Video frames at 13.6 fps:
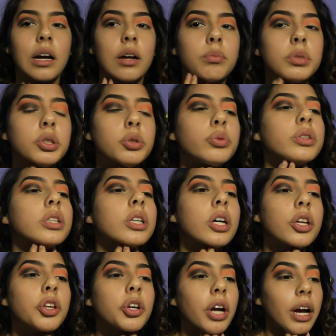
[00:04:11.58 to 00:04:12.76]
I'm gonna be doing the
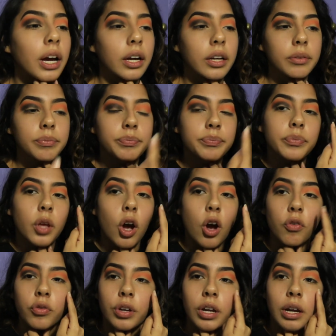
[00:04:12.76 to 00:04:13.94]
other eye
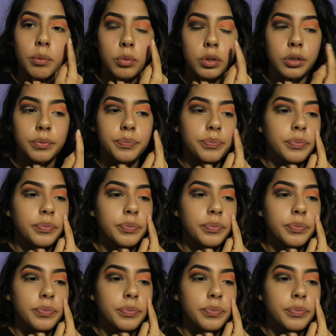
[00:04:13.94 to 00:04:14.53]
off camera